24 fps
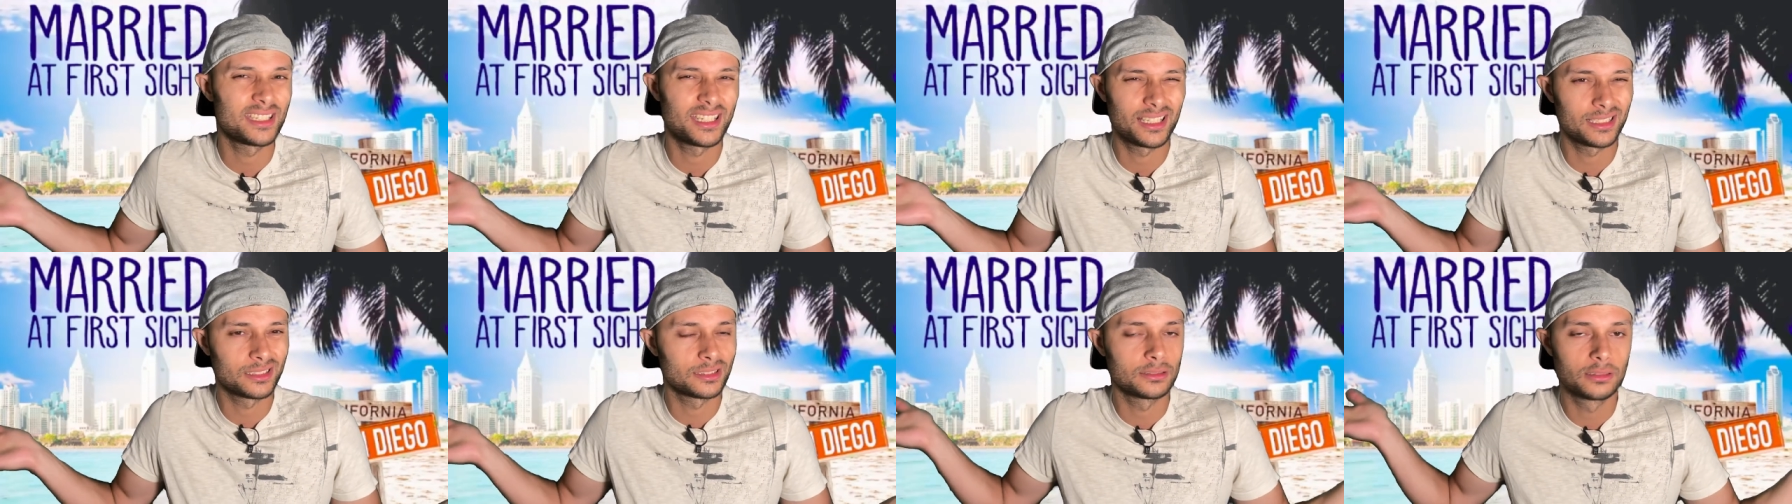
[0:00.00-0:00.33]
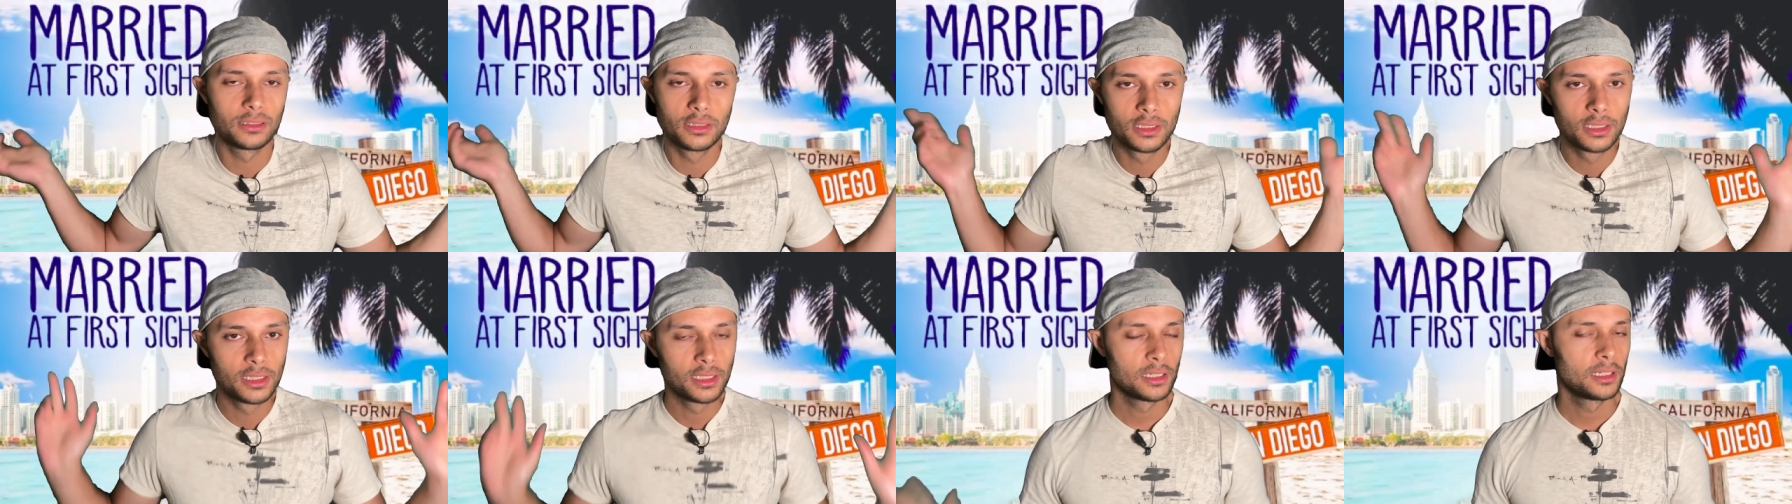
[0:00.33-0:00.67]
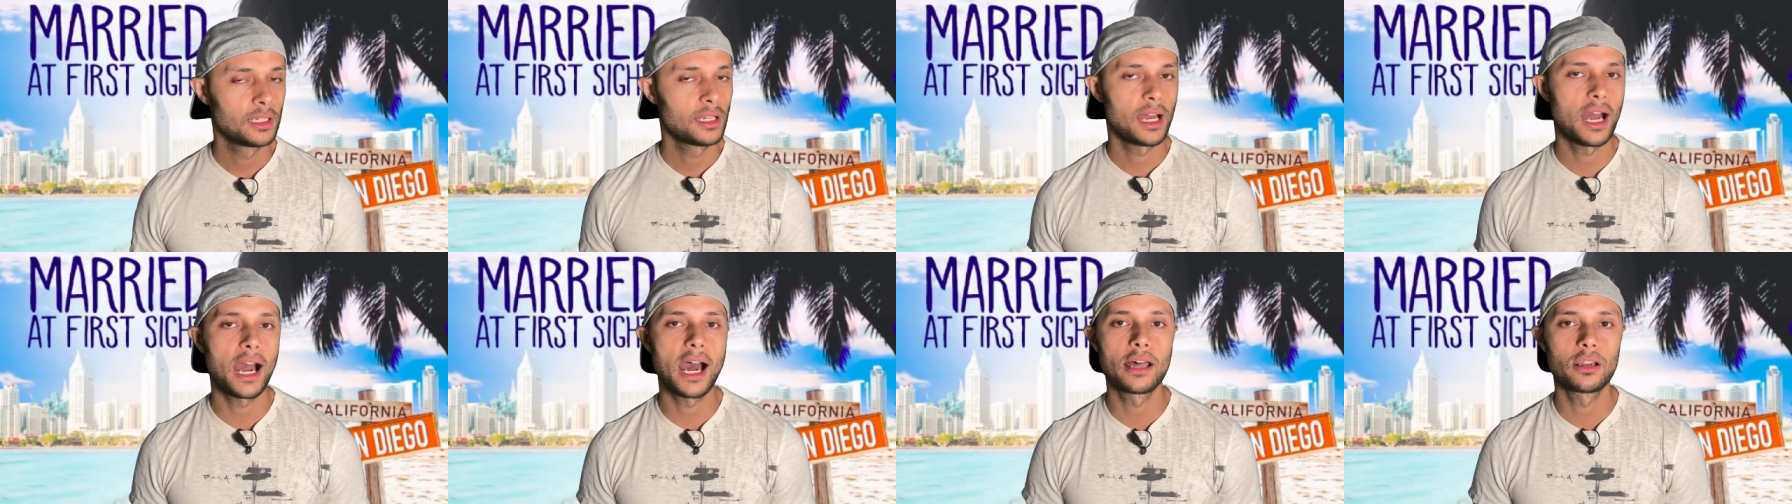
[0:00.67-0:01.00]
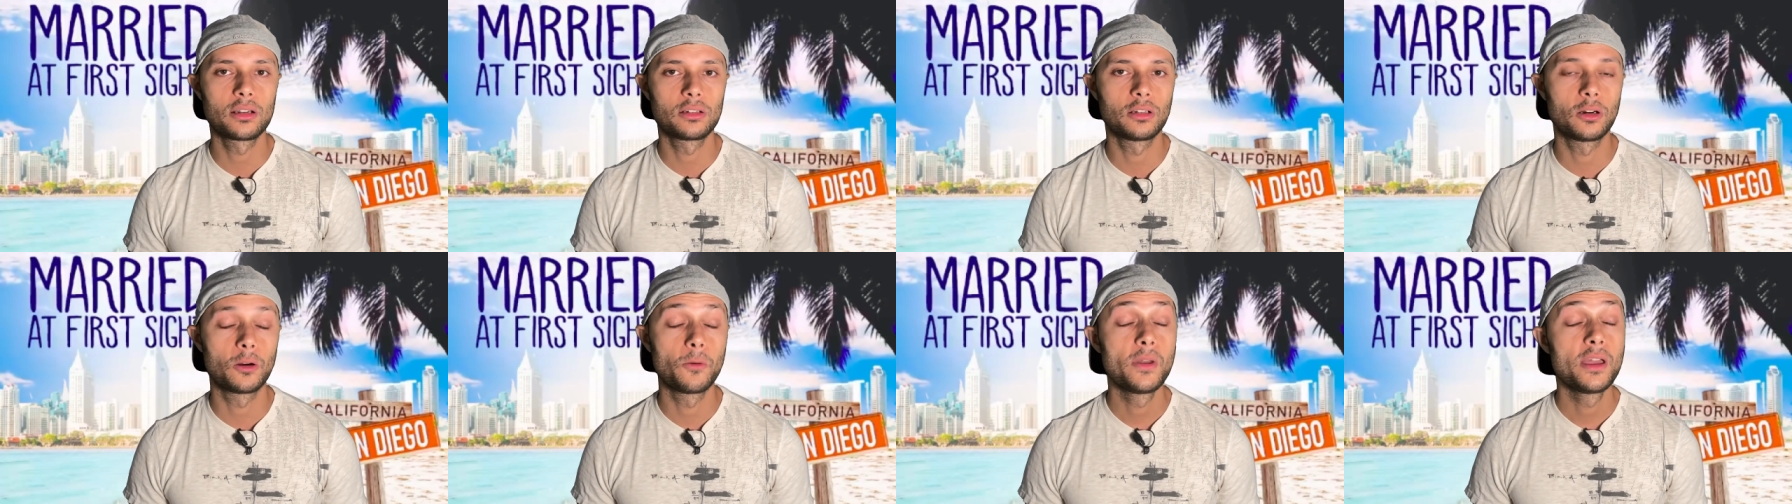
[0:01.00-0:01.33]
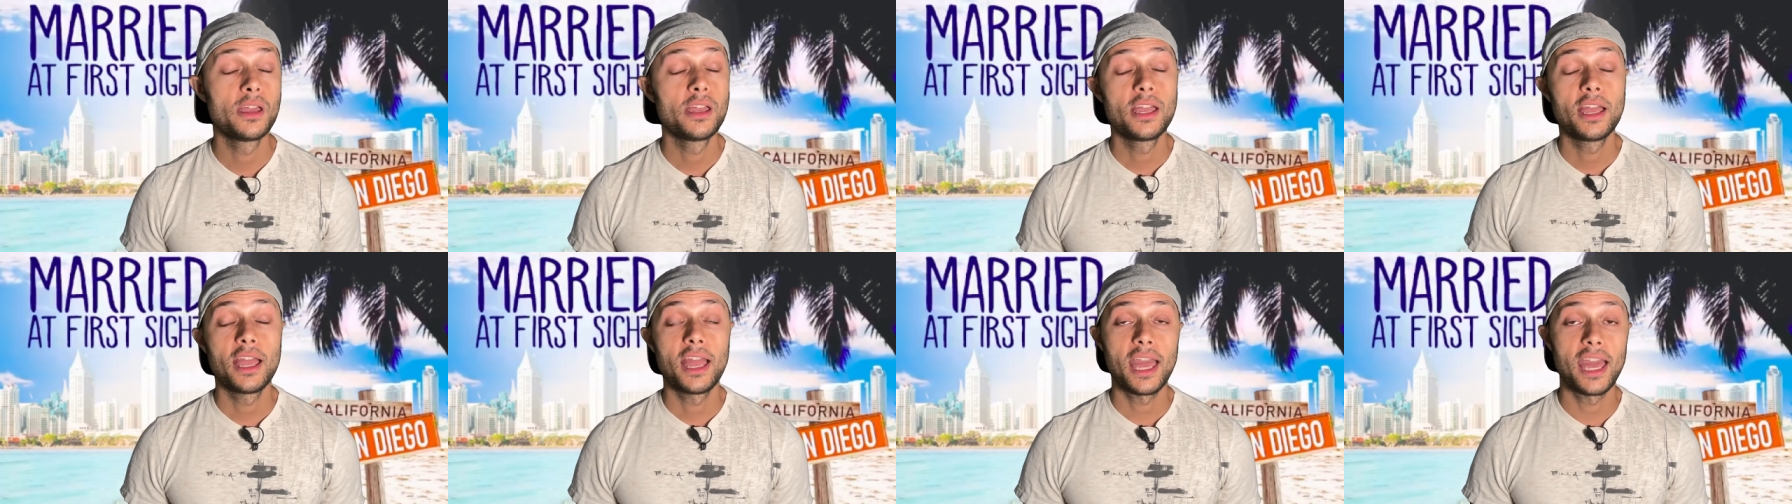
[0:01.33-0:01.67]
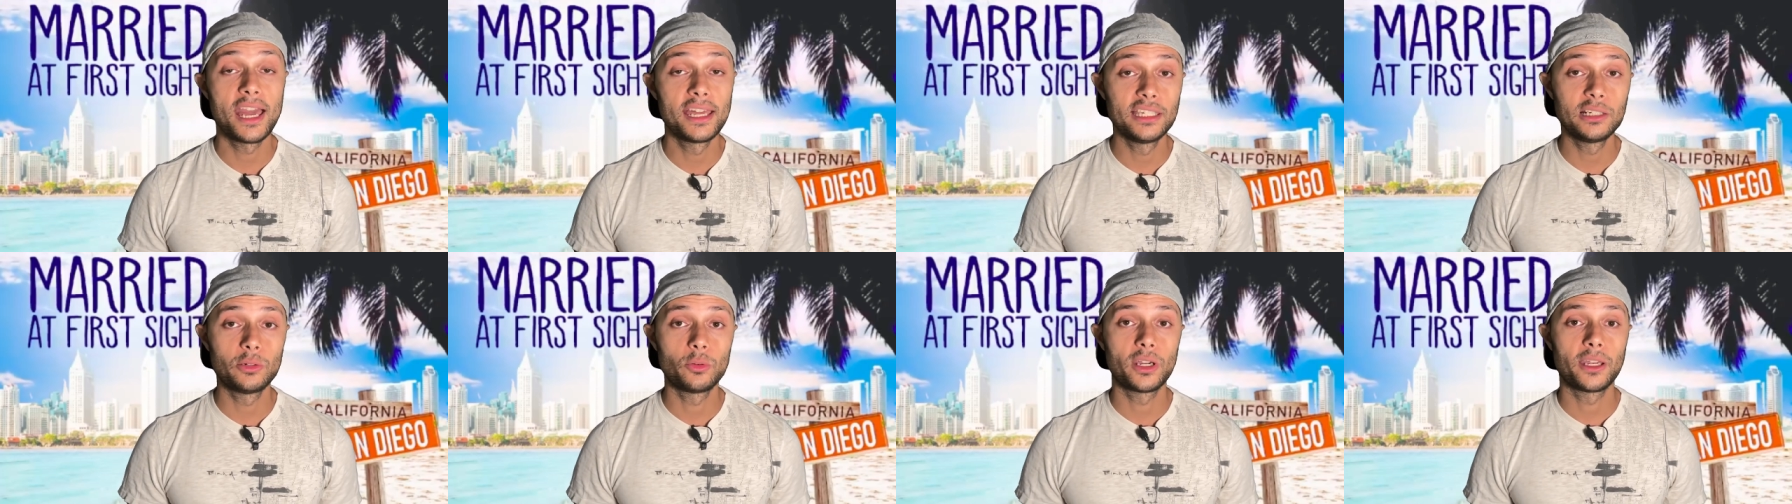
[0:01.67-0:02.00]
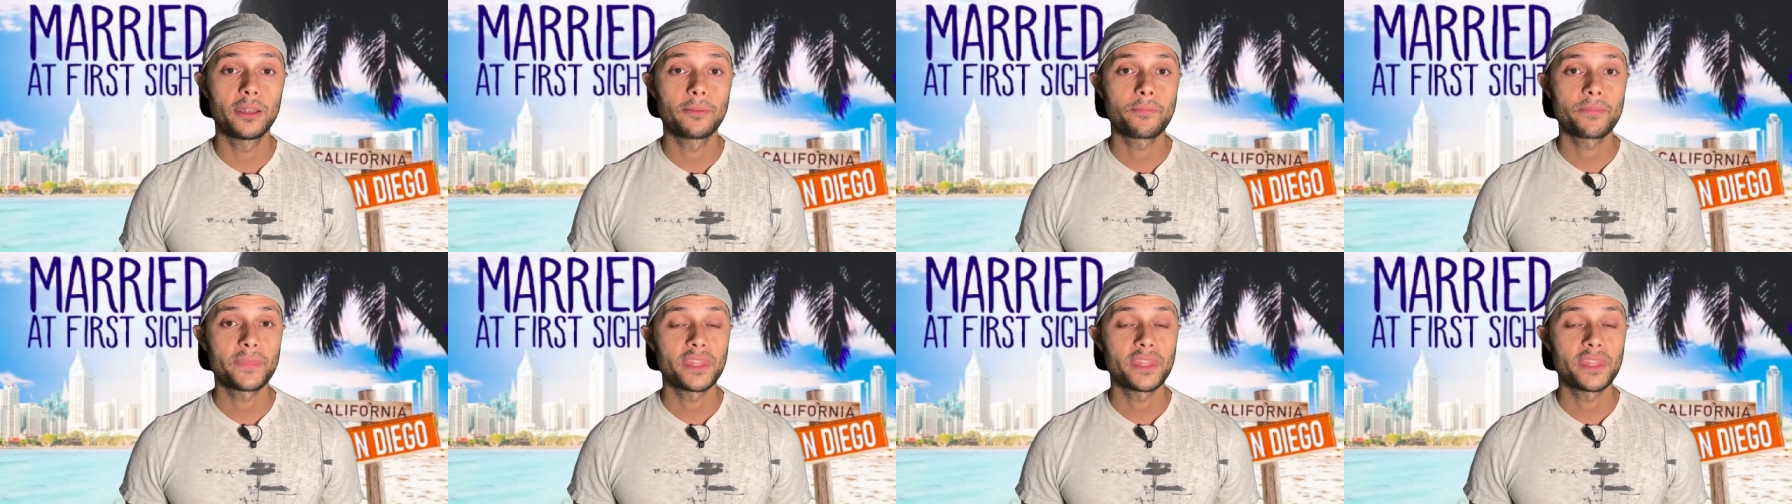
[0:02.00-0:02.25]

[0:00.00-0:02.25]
and I don't know. Anyway,